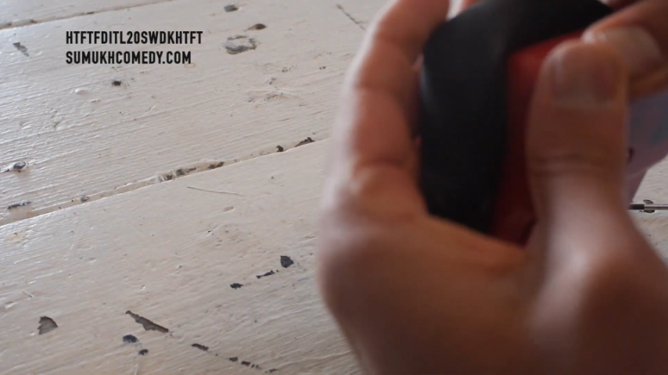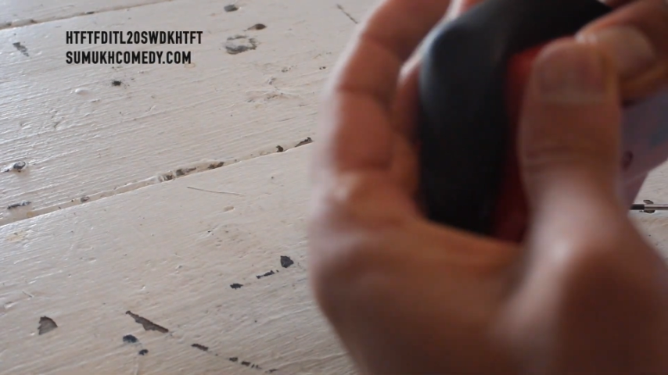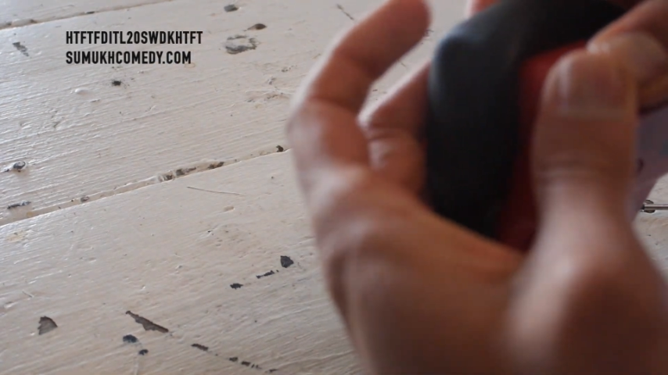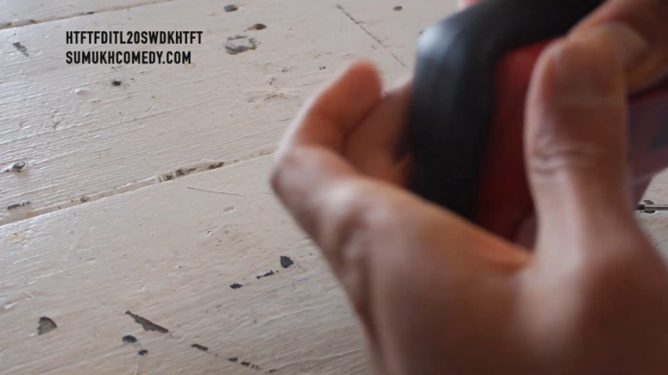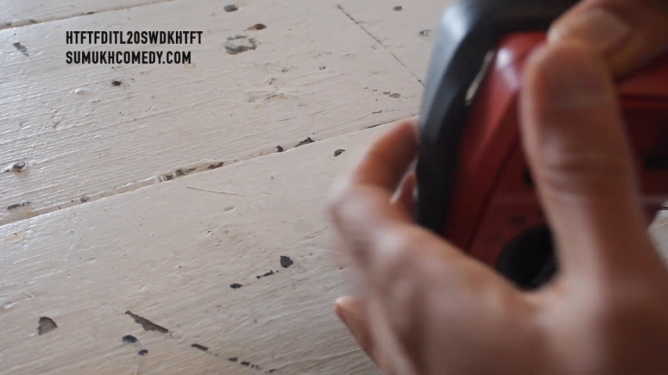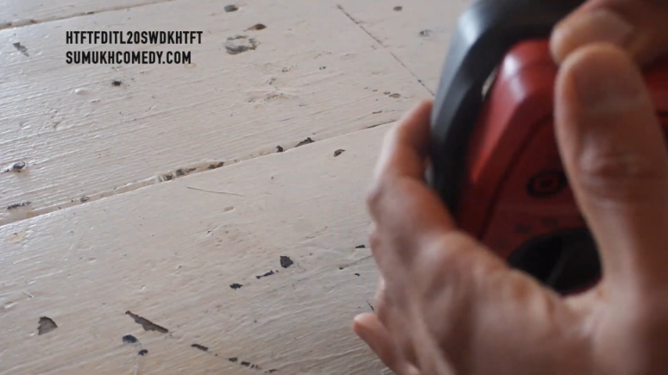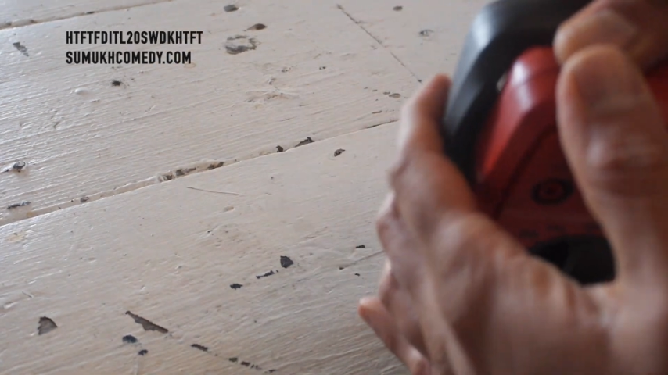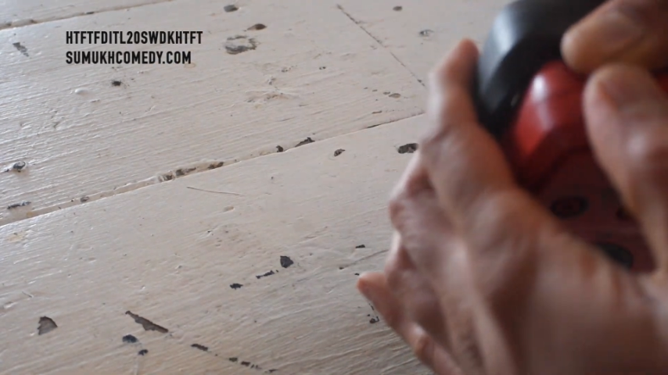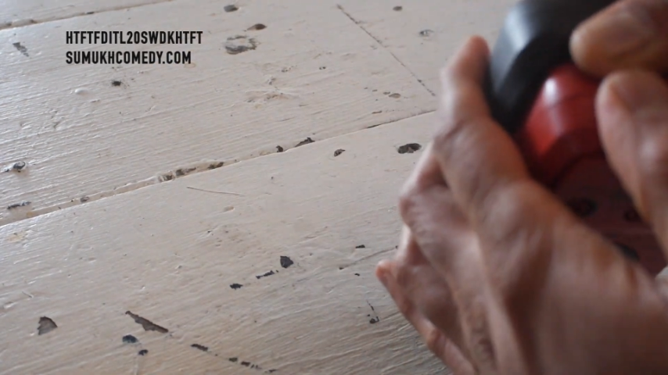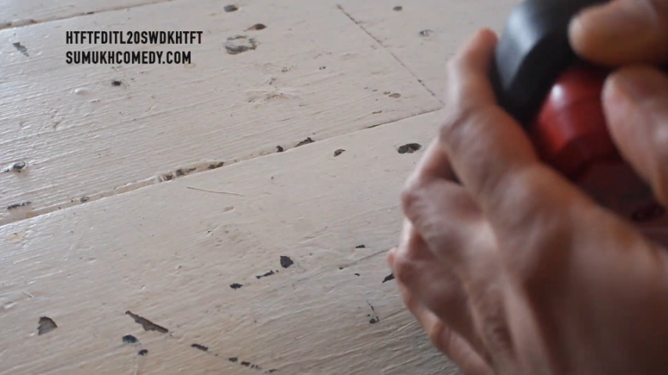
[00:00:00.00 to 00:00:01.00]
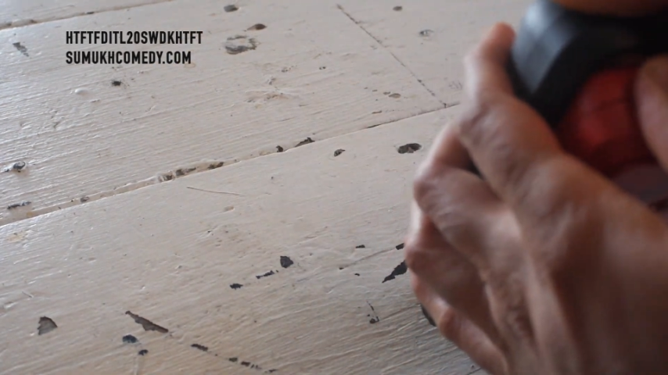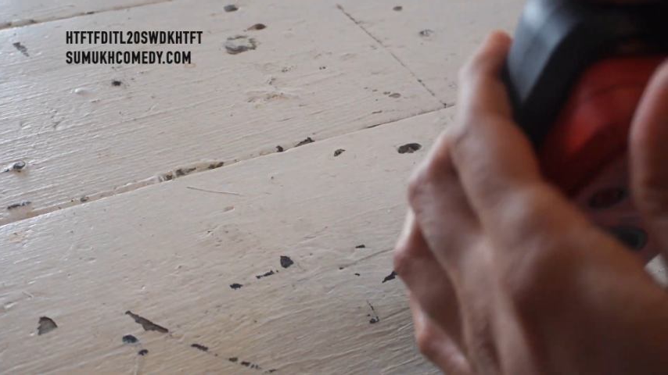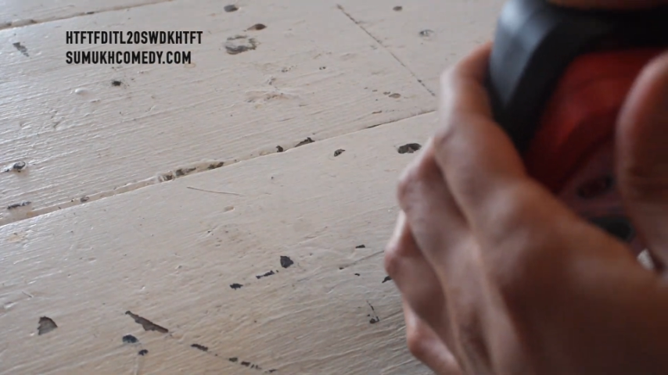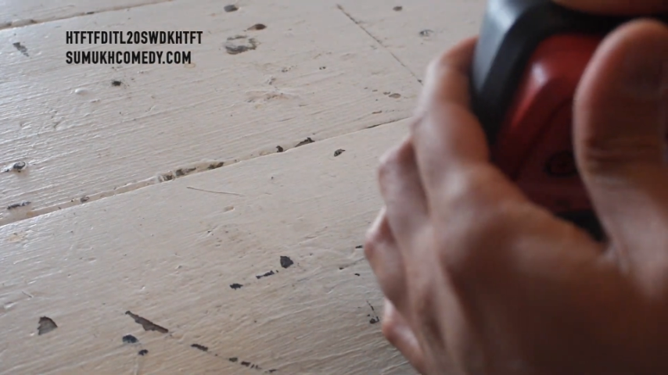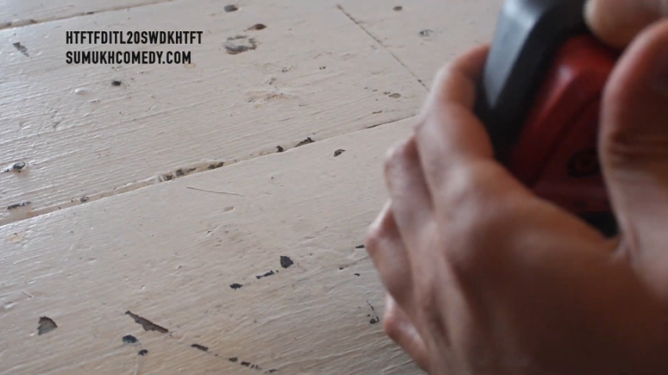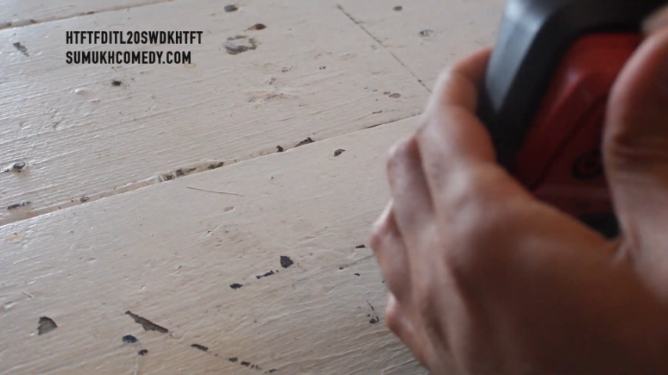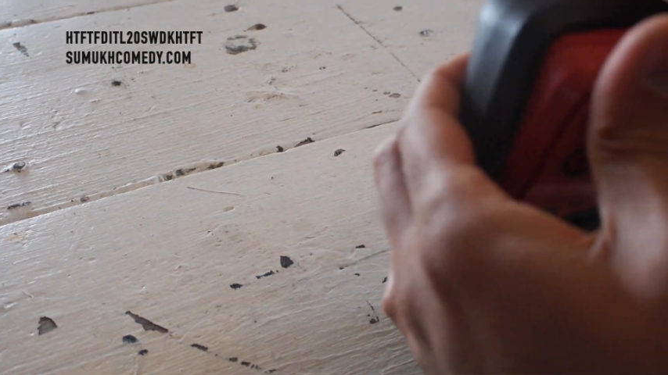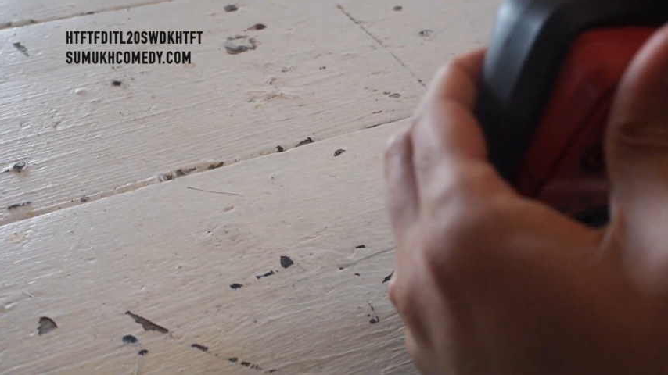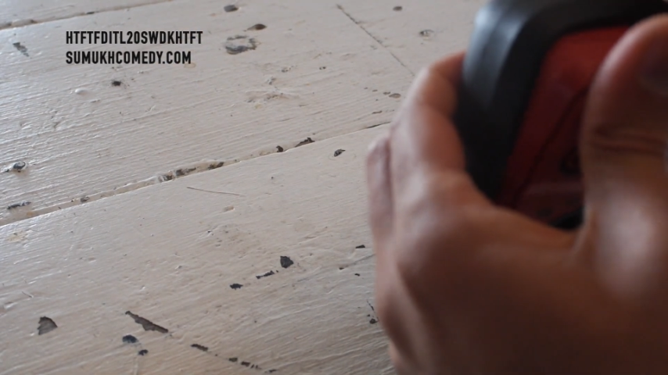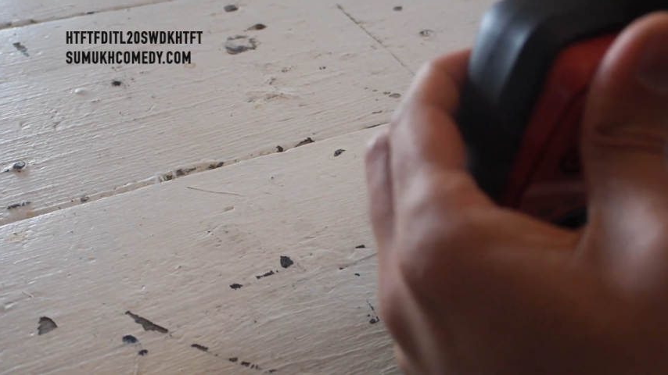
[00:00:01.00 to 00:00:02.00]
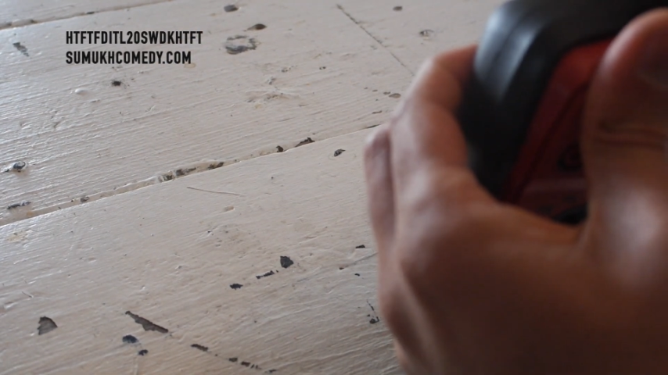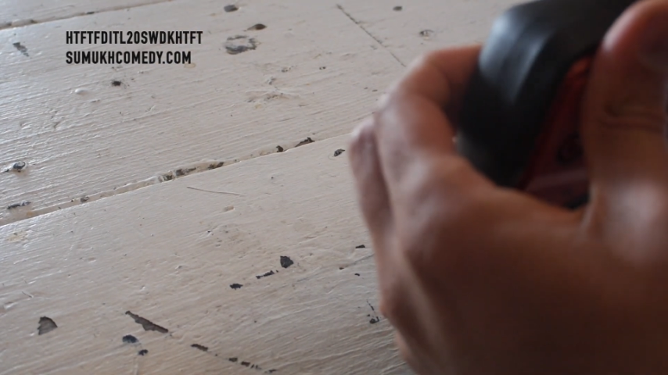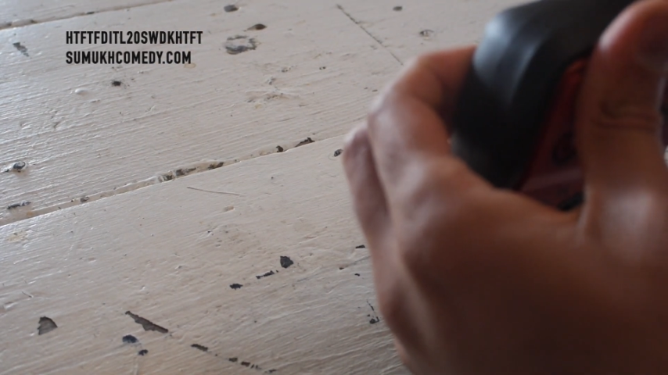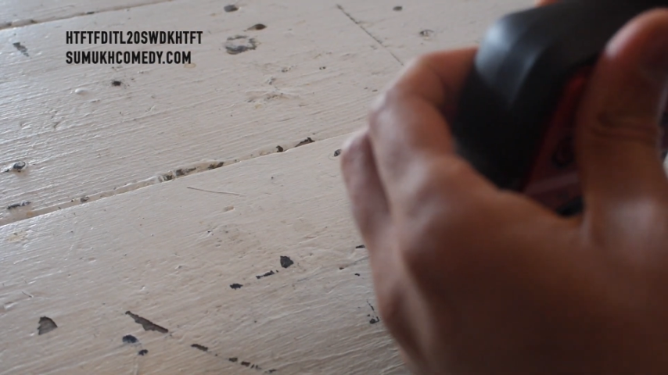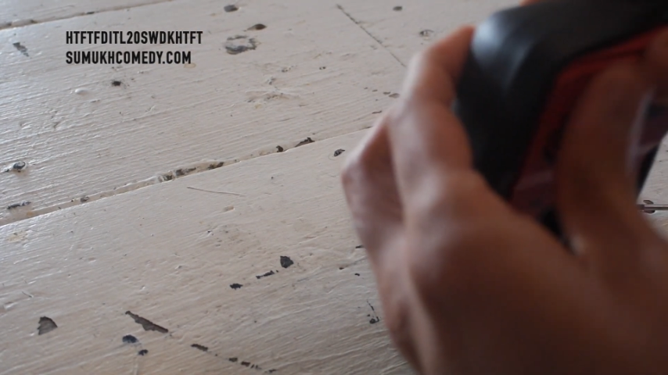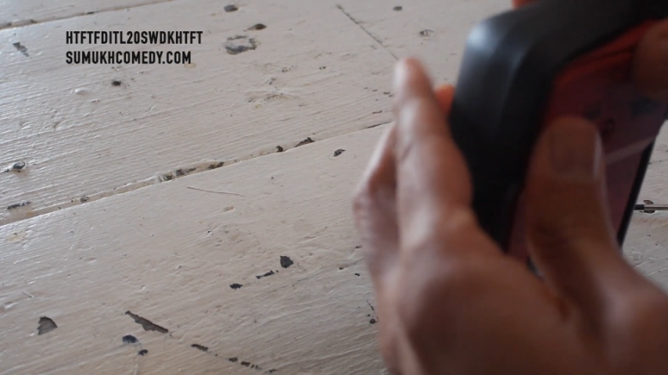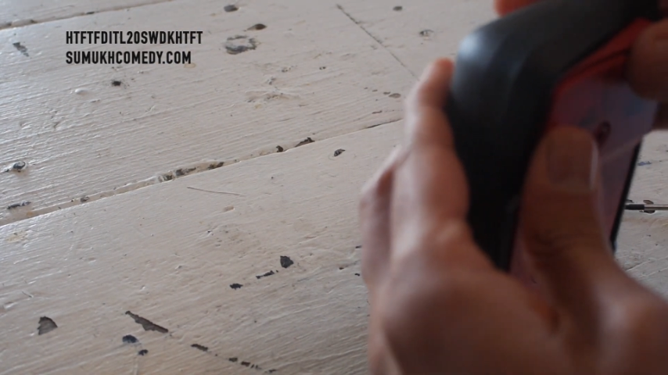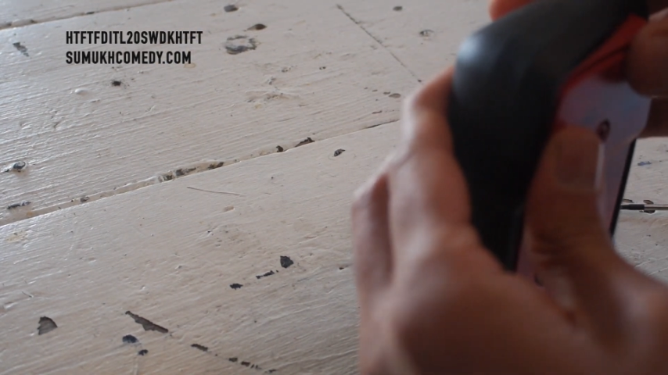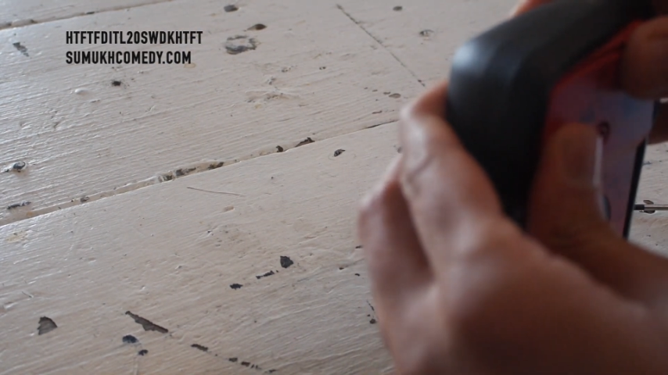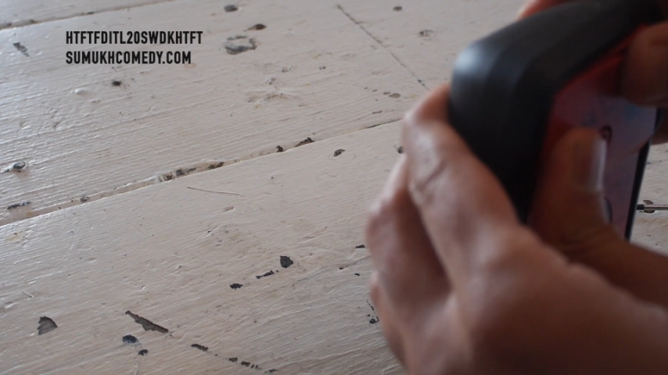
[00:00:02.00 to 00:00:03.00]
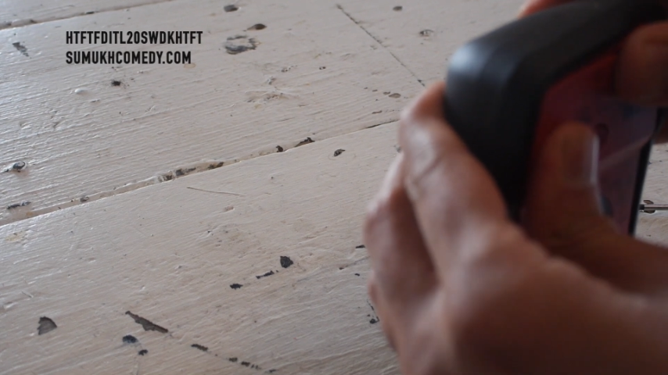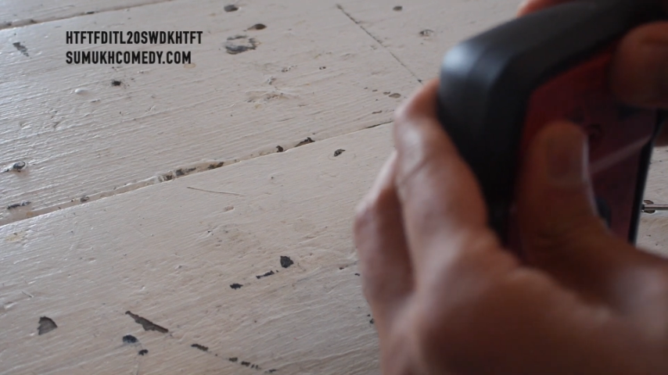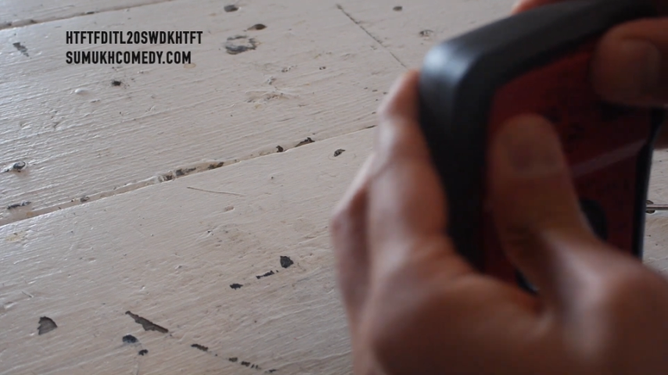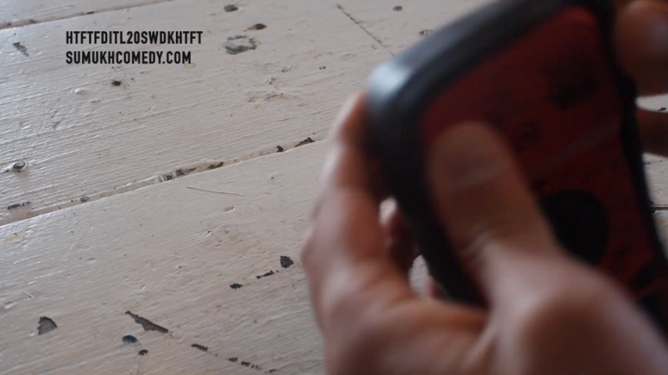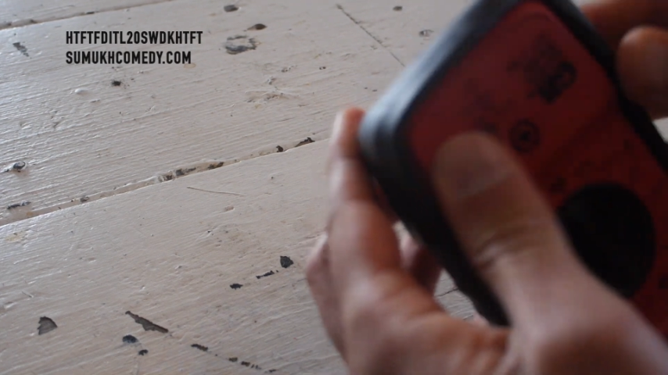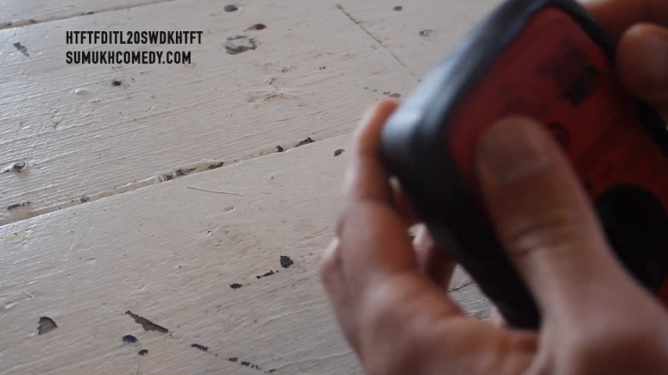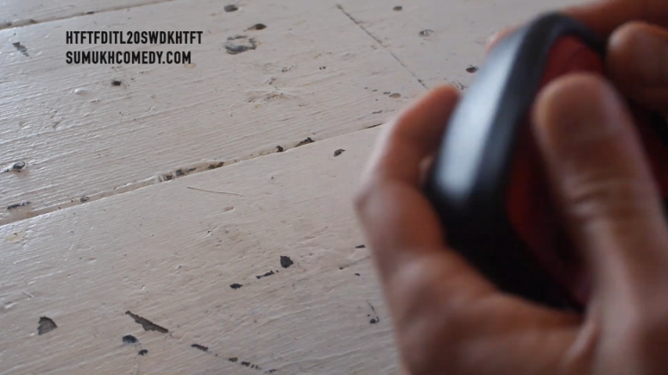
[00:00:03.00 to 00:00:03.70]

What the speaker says: (no speaker visible)